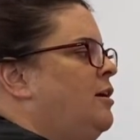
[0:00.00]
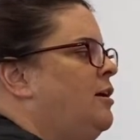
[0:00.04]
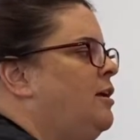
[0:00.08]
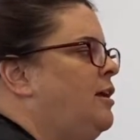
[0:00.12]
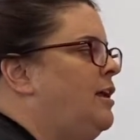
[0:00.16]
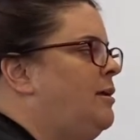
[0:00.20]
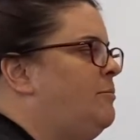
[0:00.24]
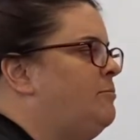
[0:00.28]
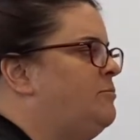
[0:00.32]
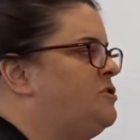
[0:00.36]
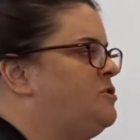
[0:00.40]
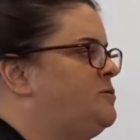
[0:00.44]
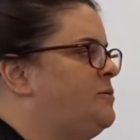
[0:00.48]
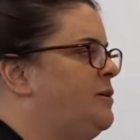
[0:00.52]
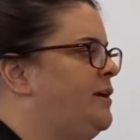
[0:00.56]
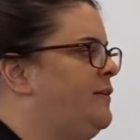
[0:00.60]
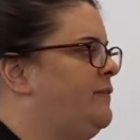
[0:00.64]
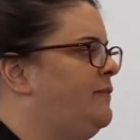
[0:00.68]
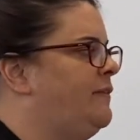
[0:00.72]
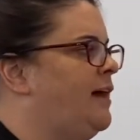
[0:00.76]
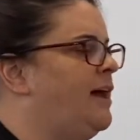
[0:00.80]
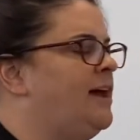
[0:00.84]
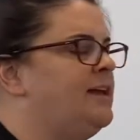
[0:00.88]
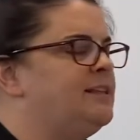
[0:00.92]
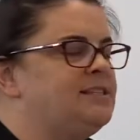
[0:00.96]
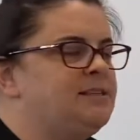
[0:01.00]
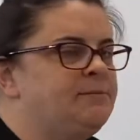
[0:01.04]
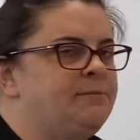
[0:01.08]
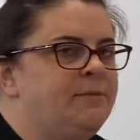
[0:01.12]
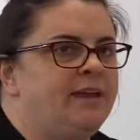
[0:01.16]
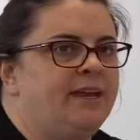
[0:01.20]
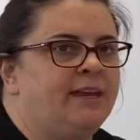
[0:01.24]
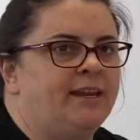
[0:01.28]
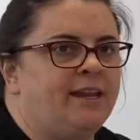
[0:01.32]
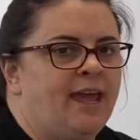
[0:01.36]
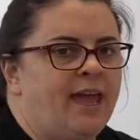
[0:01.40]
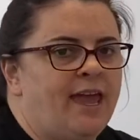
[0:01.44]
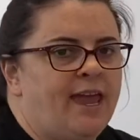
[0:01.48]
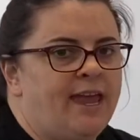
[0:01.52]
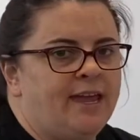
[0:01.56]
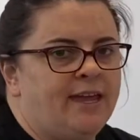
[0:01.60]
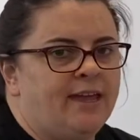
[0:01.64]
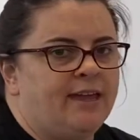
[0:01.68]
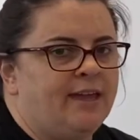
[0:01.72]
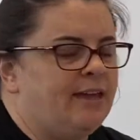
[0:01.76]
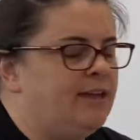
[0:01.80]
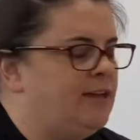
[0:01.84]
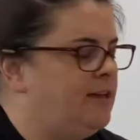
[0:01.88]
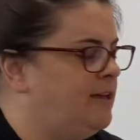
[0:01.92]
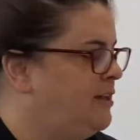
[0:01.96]
in between that to make an
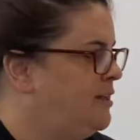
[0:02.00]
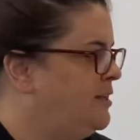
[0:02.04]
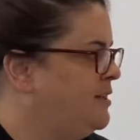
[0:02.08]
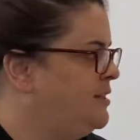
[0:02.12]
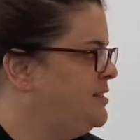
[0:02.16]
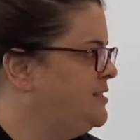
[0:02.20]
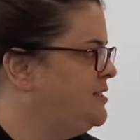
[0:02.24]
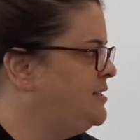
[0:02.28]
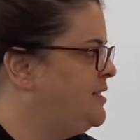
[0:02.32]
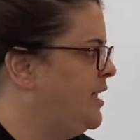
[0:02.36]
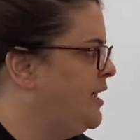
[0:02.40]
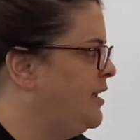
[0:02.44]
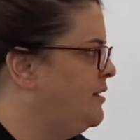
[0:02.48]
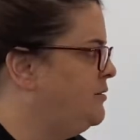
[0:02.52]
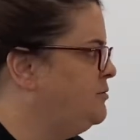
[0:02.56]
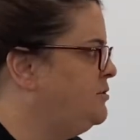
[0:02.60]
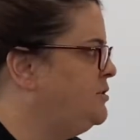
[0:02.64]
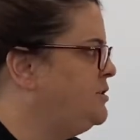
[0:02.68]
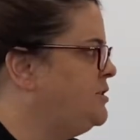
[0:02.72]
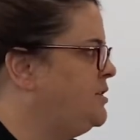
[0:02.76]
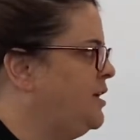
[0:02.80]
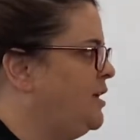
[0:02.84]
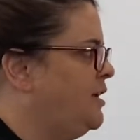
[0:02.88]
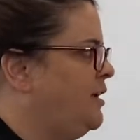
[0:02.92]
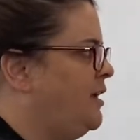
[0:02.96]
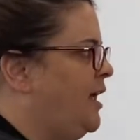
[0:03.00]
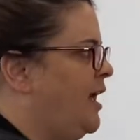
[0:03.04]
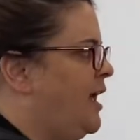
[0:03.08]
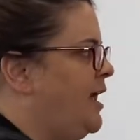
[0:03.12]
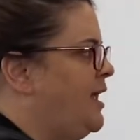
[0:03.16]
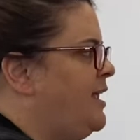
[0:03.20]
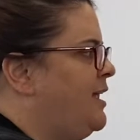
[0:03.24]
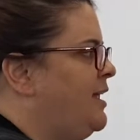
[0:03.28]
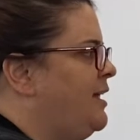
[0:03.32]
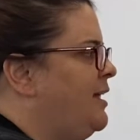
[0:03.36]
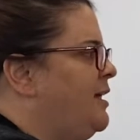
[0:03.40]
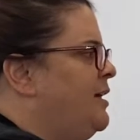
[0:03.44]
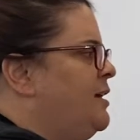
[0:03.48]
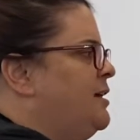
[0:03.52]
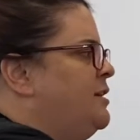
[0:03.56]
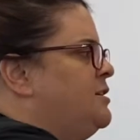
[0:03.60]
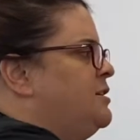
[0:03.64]
ache sound, okay?